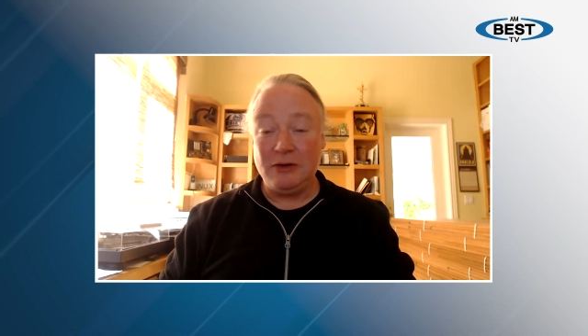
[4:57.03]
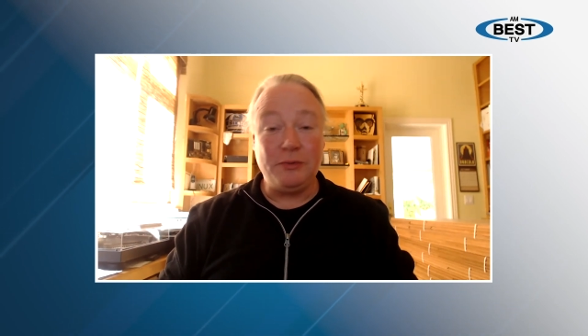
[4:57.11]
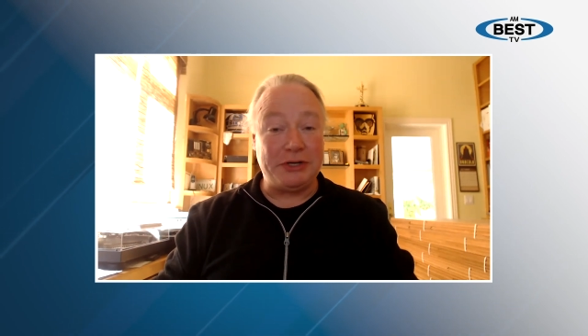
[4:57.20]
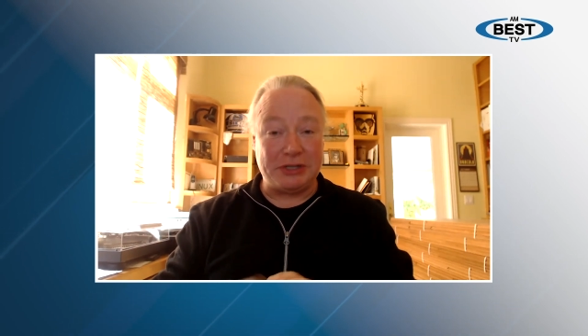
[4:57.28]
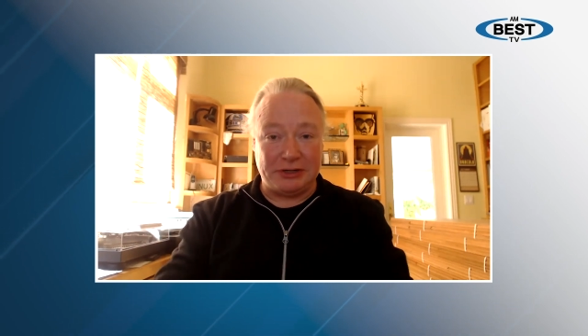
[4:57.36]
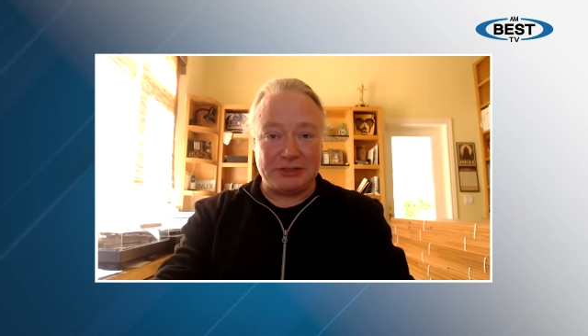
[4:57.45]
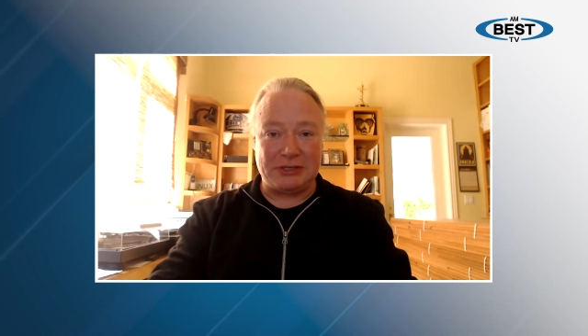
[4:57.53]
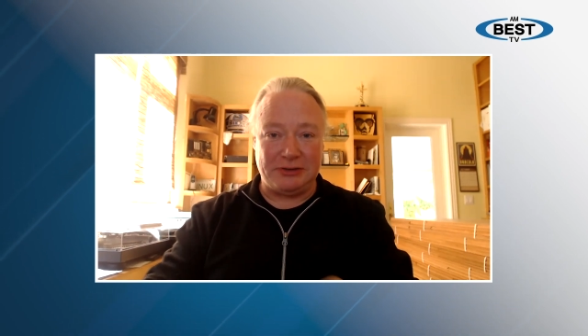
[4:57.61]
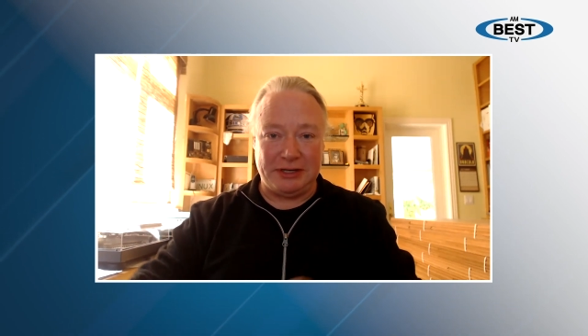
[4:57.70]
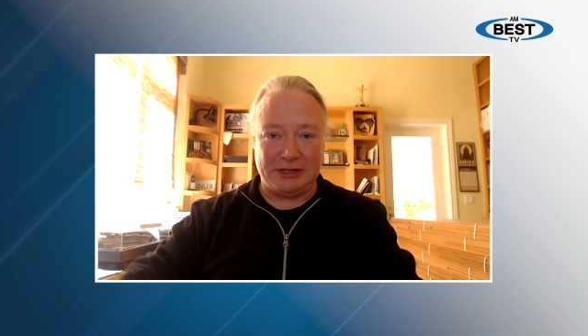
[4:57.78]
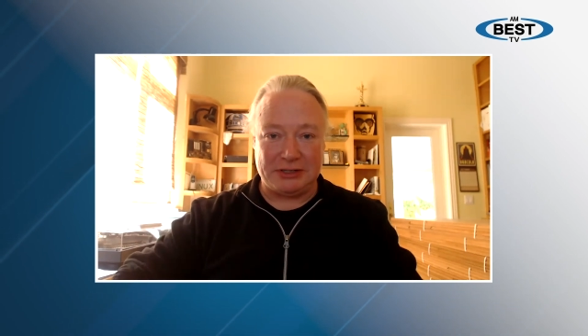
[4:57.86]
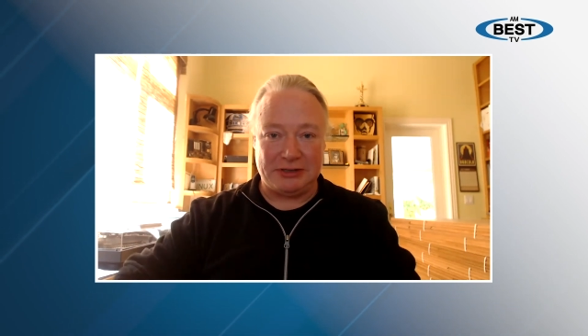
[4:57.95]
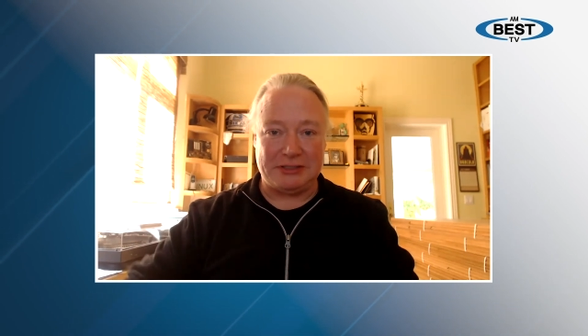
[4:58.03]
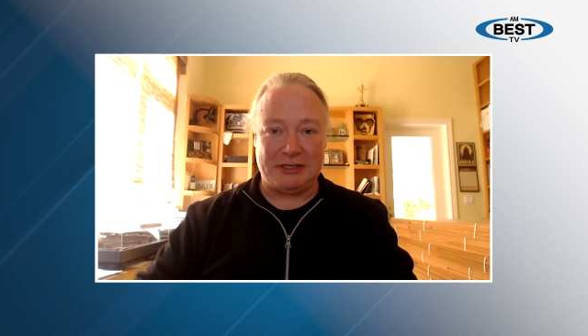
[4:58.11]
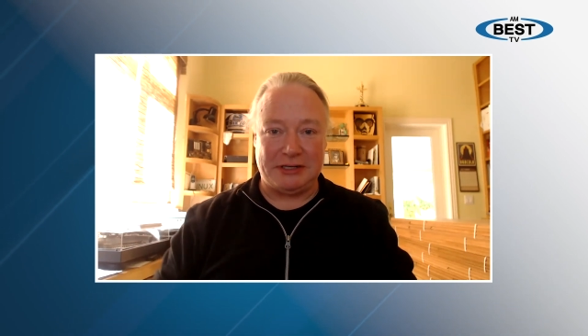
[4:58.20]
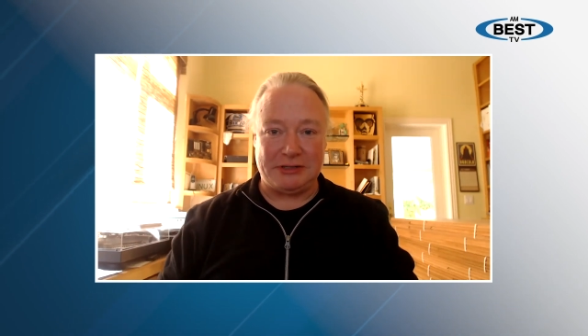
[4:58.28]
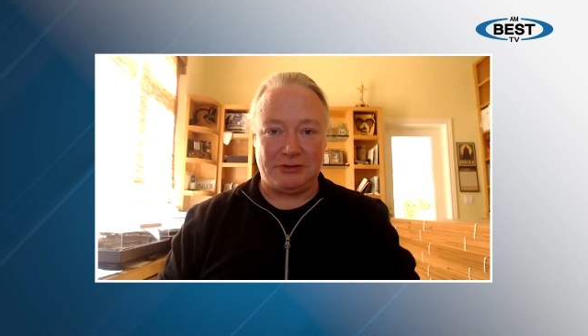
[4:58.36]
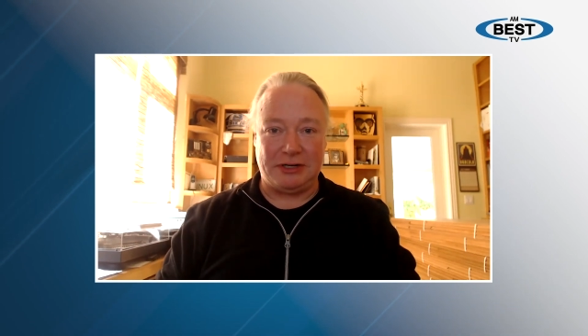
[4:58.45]
which also the insurance
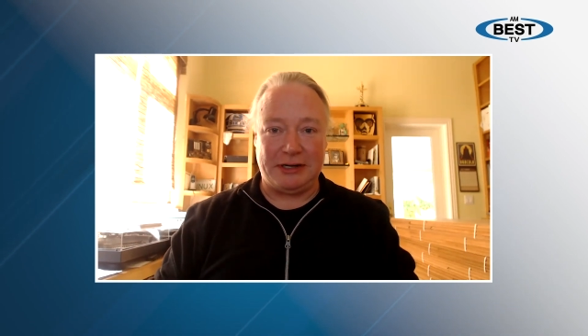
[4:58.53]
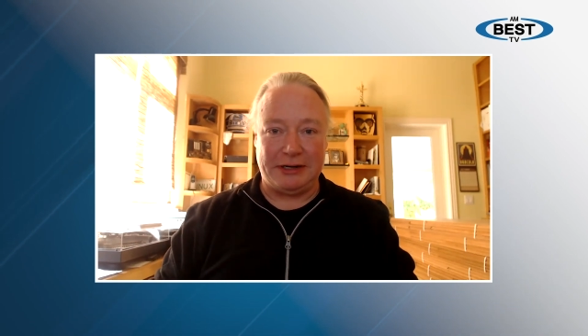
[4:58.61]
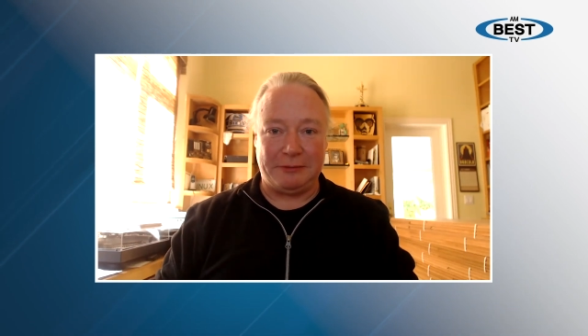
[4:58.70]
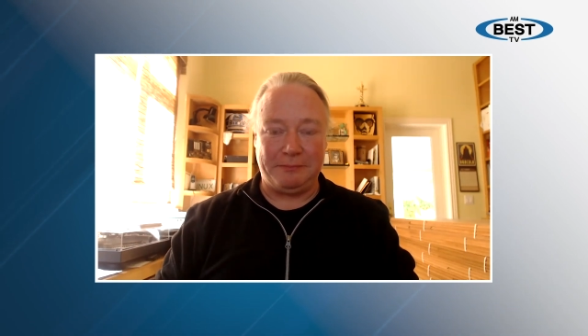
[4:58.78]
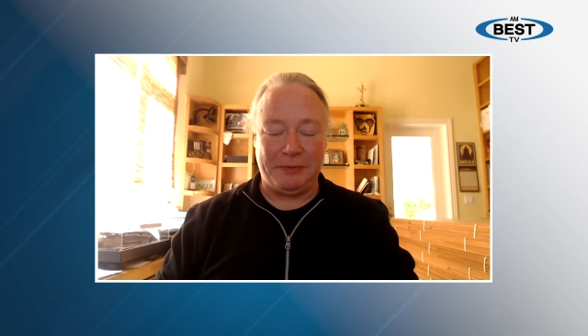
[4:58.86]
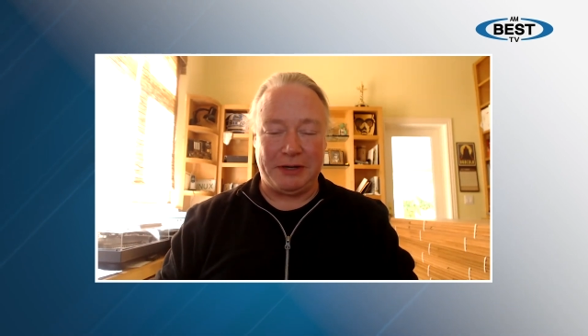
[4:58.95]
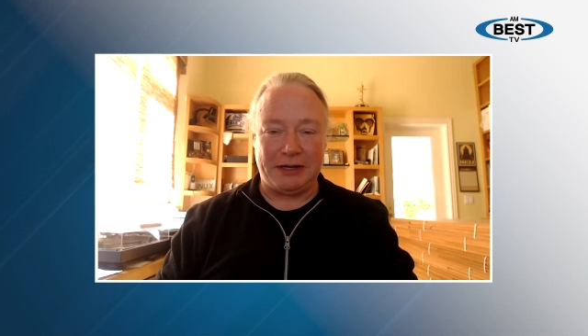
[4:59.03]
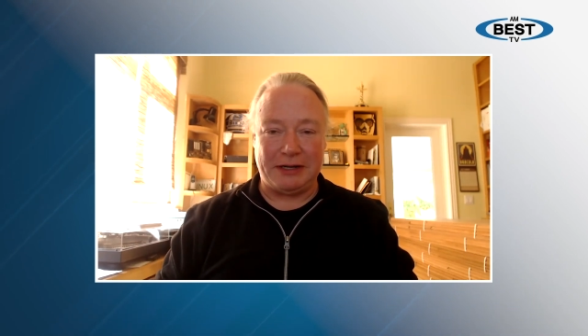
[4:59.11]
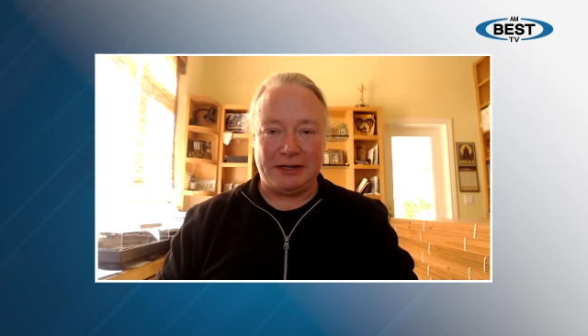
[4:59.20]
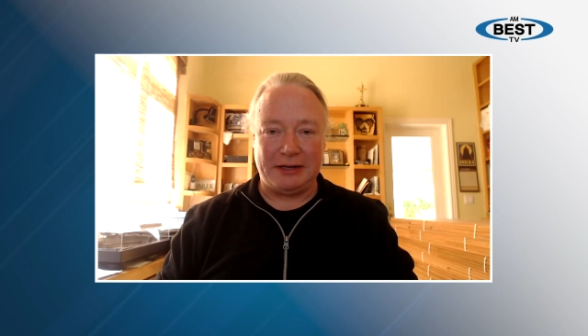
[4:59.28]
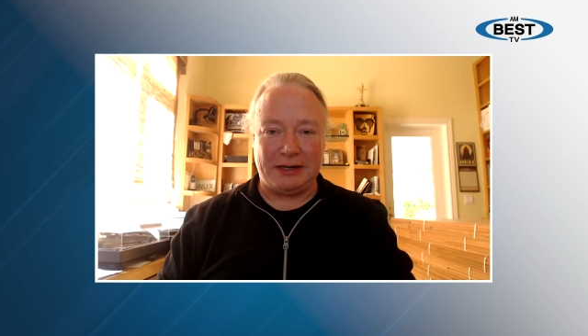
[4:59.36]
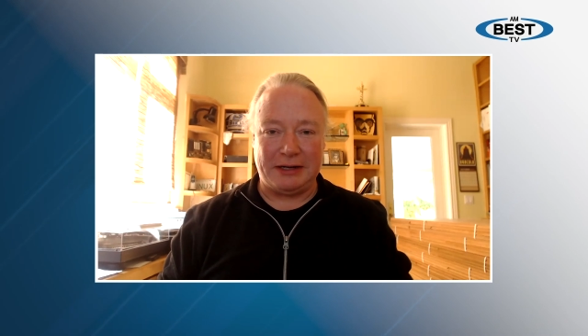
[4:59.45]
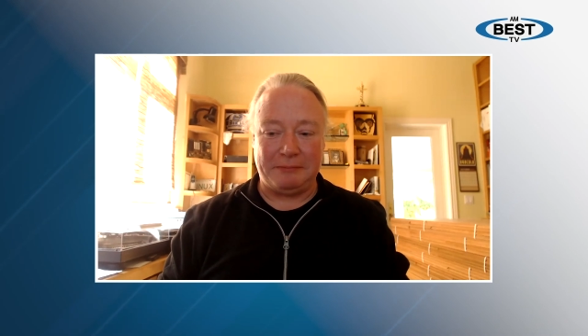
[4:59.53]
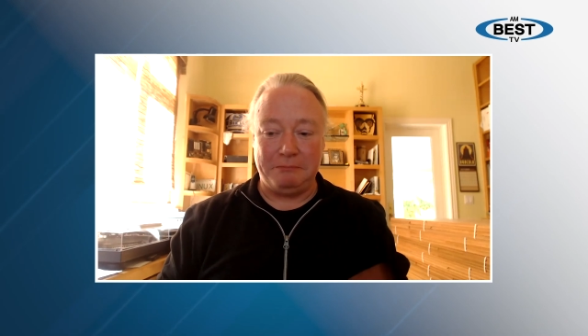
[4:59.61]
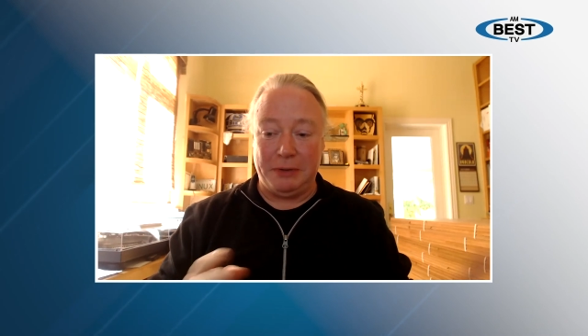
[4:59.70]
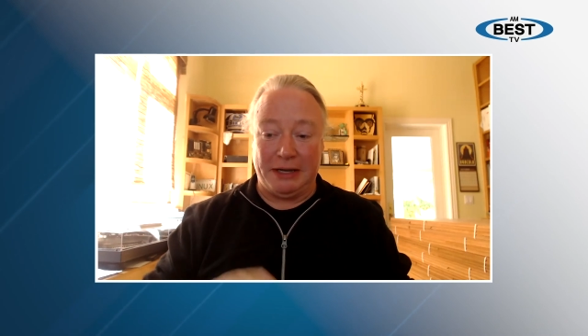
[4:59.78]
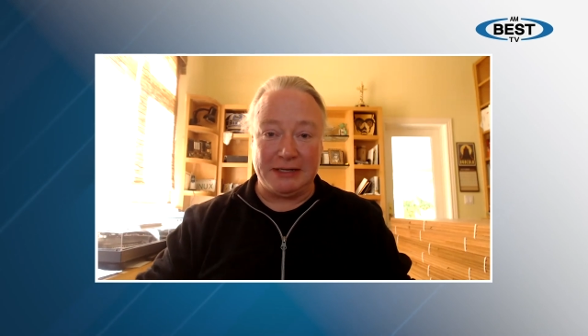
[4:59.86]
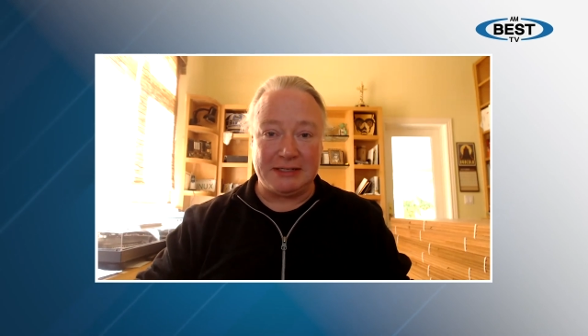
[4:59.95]
industry can help
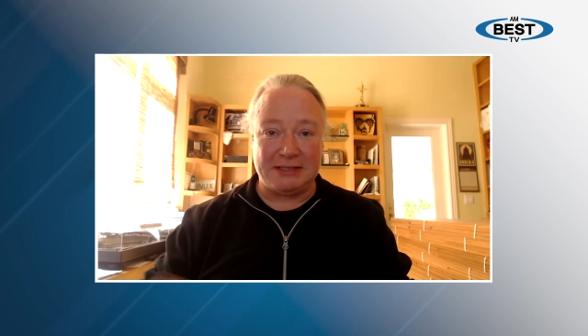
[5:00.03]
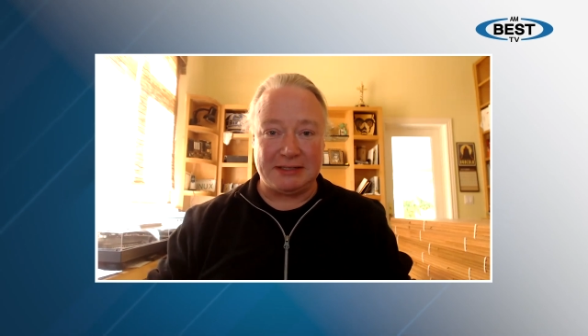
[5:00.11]
bend